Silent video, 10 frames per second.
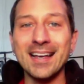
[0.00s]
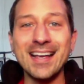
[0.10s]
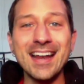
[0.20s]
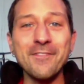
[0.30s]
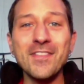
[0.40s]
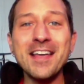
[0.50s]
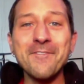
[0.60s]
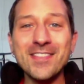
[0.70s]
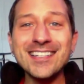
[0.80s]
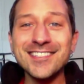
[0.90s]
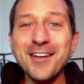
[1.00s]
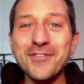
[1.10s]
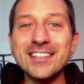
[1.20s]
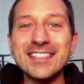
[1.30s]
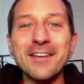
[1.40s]
again, if, if this
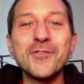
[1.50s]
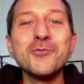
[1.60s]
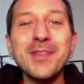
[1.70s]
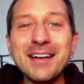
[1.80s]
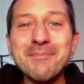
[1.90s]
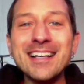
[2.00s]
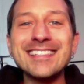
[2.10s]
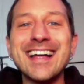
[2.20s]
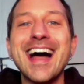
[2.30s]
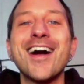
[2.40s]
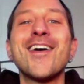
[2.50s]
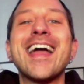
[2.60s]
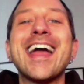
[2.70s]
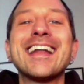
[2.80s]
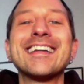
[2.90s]
stuff is, if you like my
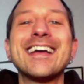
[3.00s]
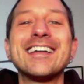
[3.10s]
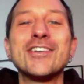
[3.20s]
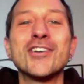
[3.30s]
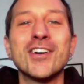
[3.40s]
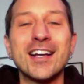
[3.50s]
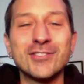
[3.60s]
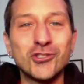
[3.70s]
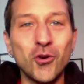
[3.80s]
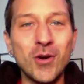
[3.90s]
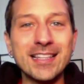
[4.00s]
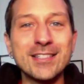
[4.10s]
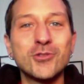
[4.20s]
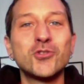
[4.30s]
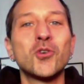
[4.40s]
style and, and you're
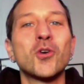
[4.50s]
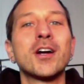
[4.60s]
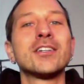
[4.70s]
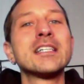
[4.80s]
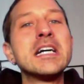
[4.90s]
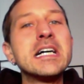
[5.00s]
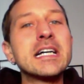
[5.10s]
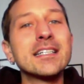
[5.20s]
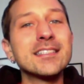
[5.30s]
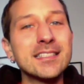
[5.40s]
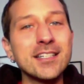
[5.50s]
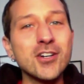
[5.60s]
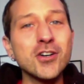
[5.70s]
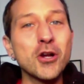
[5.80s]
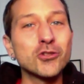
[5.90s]
enjoying these tutorials,
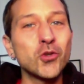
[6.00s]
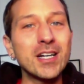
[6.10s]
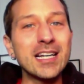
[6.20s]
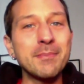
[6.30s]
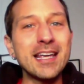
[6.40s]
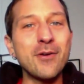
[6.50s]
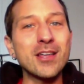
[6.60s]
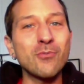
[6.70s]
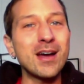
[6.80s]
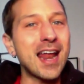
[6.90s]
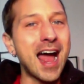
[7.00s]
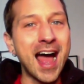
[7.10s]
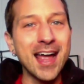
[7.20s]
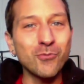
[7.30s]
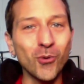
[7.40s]
consider joining me with what
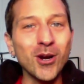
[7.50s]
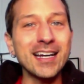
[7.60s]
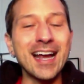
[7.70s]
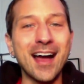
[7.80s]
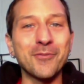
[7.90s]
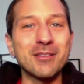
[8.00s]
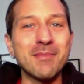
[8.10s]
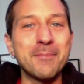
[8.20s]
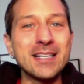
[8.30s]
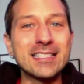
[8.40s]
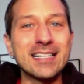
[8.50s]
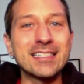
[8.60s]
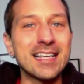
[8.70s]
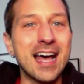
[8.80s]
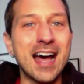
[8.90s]
I'm working on with my
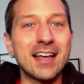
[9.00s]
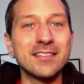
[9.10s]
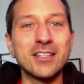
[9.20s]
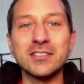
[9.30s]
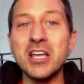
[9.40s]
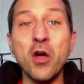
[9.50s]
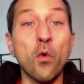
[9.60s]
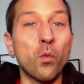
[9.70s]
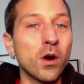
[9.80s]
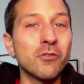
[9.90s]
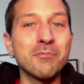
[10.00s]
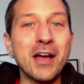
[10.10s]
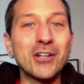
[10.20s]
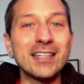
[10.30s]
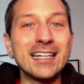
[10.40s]
business. Uh, the Work with
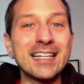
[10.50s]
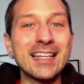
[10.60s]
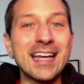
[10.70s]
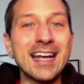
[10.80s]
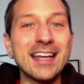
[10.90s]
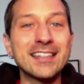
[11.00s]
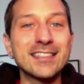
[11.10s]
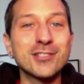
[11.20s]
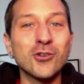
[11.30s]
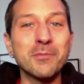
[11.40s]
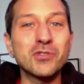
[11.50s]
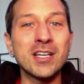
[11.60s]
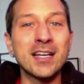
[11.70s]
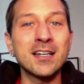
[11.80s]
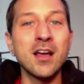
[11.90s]
Michael Leedy link in the
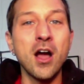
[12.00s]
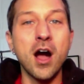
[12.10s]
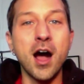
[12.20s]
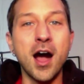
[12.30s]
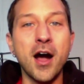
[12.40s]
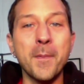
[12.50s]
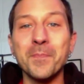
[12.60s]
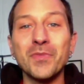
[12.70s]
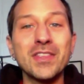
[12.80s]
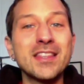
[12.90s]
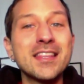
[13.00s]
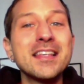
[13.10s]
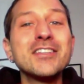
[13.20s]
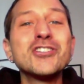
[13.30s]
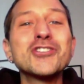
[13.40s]
description. Um,
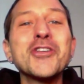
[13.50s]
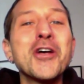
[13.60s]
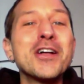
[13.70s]
just